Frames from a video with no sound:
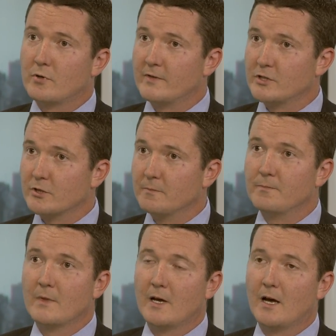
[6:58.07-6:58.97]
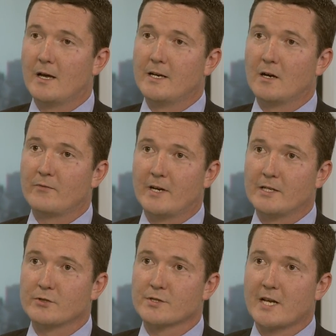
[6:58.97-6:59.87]
provision in our
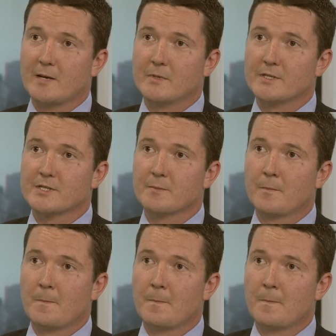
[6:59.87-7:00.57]
financial statements.